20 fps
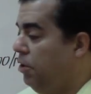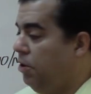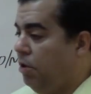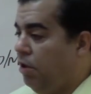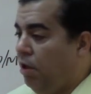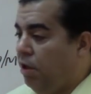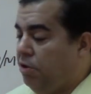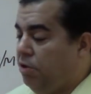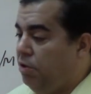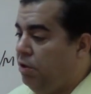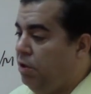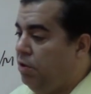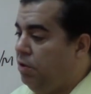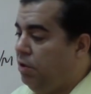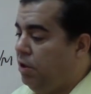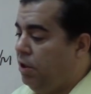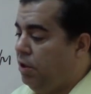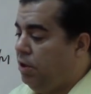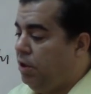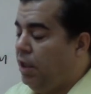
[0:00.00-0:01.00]
You could also use
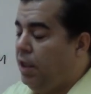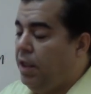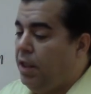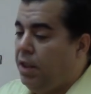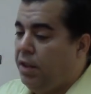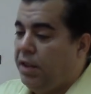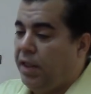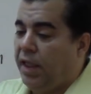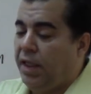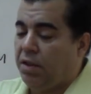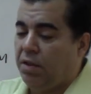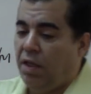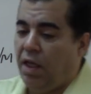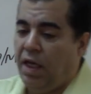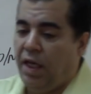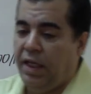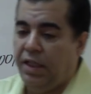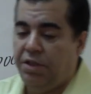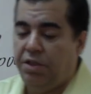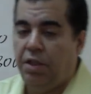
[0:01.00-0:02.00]
this to
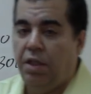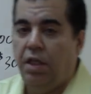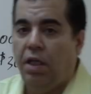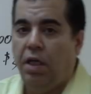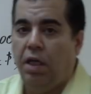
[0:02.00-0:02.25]
analyze